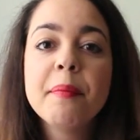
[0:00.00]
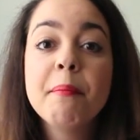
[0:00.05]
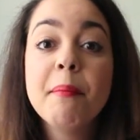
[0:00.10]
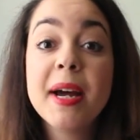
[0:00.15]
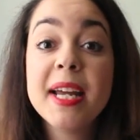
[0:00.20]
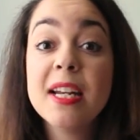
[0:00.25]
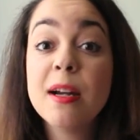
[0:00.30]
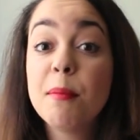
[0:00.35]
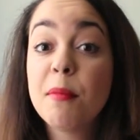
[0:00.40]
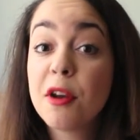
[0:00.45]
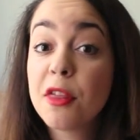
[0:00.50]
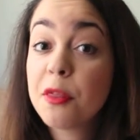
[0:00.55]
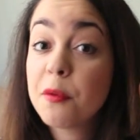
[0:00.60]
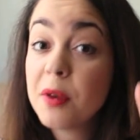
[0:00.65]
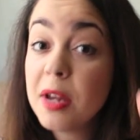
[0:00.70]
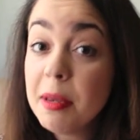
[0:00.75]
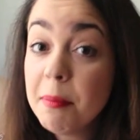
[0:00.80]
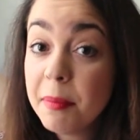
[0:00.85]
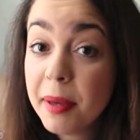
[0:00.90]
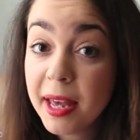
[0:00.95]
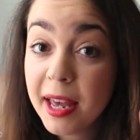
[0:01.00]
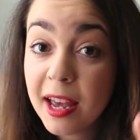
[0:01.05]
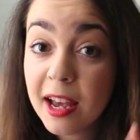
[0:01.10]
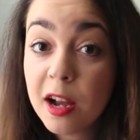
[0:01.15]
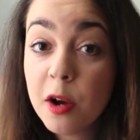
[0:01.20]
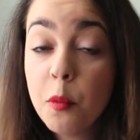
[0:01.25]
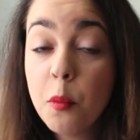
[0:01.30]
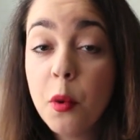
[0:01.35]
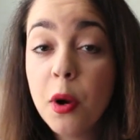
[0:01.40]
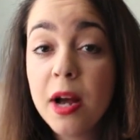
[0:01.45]
My number 3
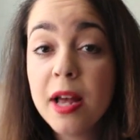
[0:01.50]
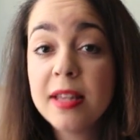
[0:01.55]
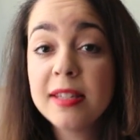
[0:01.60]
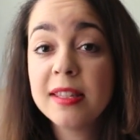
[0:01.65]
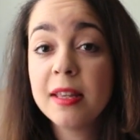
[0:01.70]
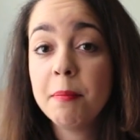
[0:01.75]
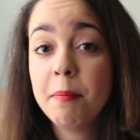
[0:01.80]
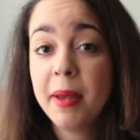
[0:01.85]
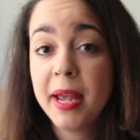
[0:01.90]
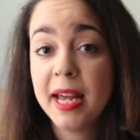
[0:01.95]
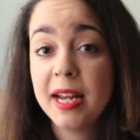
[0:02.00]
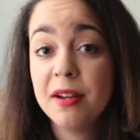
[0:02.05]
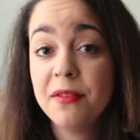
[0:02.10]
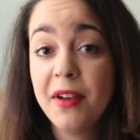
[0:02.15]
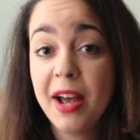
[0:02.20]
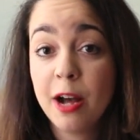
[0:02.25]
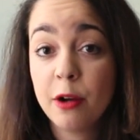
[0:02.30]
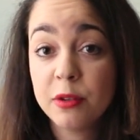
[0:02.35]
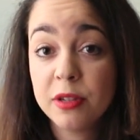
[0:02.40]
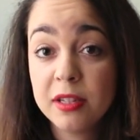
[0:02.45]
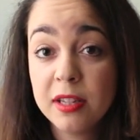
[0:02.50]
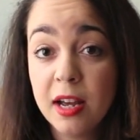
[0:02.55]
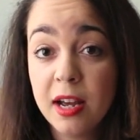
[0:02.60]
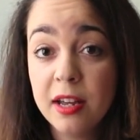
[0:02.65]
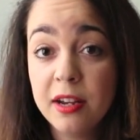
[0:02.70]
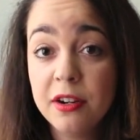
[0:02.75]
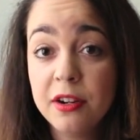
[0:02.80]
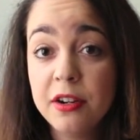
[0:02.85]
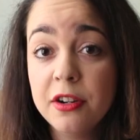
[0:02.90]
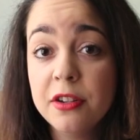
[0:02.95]
pick was the Band of
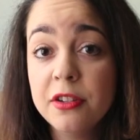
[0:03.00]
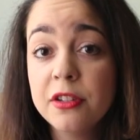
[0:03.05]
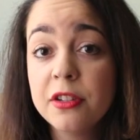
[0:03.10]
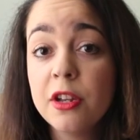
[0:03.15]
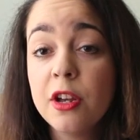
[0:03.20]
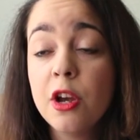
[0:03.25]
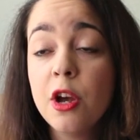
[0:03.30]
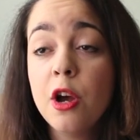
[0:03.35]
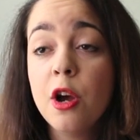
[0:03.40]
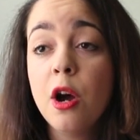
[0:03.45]
Outsiders,